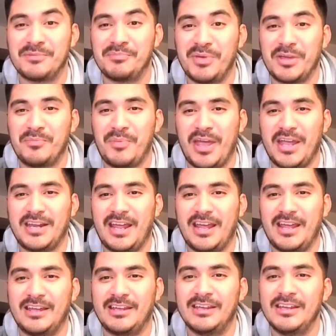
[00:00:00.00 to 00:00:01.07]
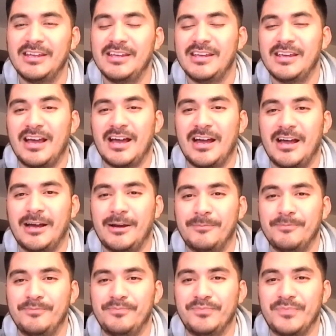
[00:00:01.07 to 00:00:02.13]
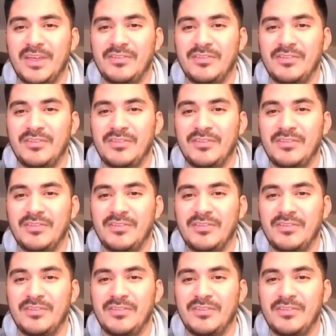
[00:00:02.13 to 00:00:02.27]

a big payday um,